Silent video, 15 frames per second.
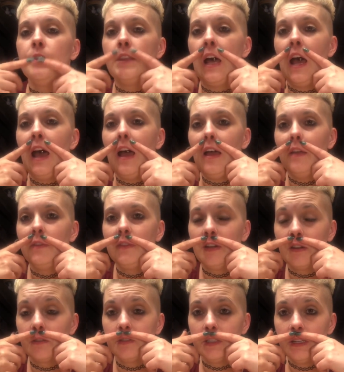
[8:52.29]
that
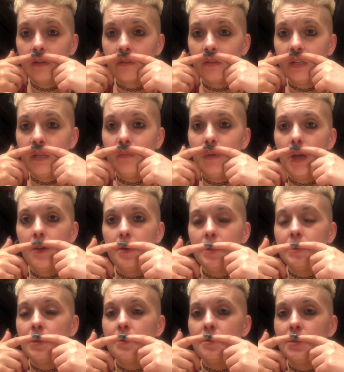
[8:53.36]
they're literally
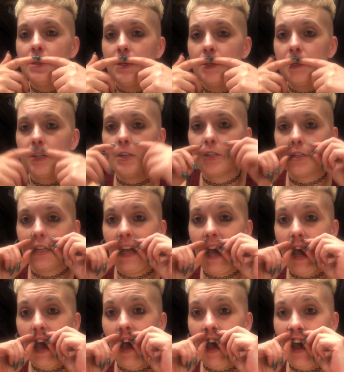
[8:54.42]
poking those dentures
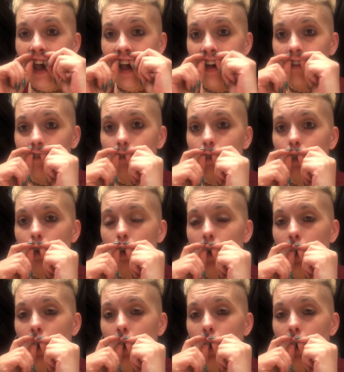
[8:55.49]
out,